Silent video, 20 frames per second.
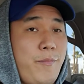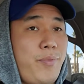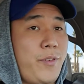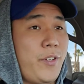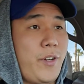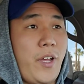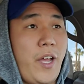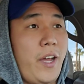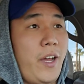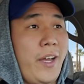
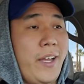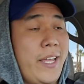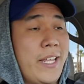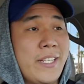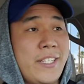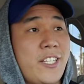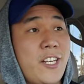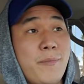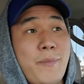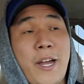put
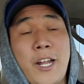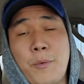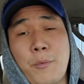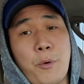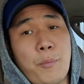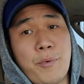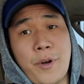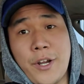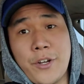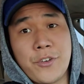
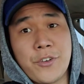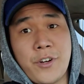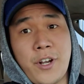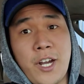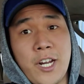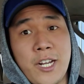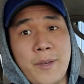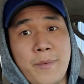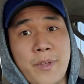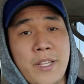insurmountable pressure
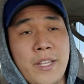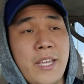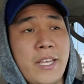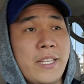on them in,